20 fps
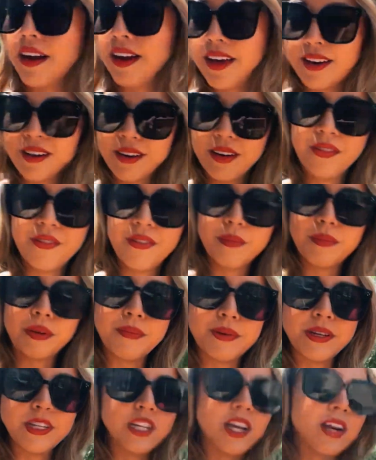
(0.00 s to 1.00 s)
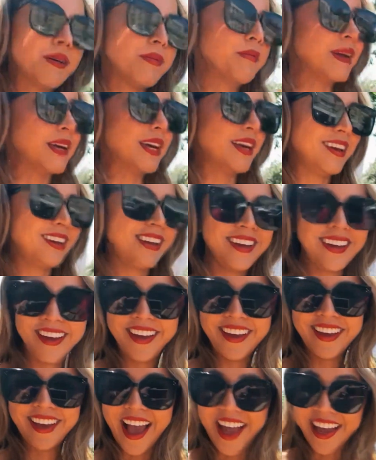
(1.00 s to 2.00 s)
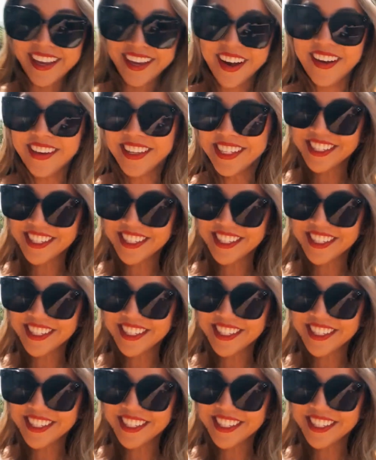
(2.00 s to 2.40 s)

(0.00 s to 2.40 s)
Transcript: I don't know if it'll be much help, but you can always